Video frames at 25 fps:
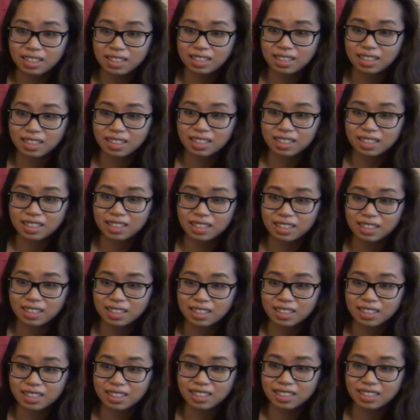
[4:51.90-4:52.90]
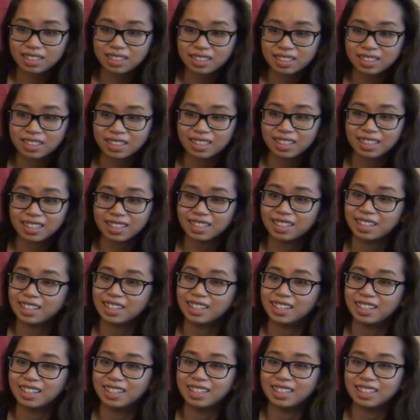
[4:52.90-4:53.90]

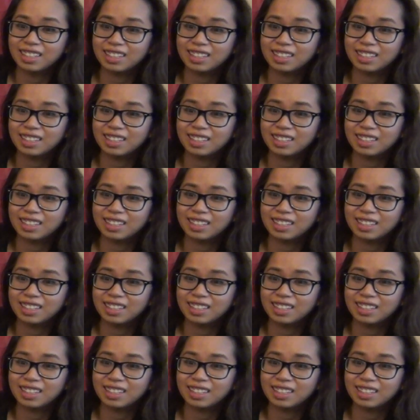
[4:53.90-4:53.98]
The person shown says nothing.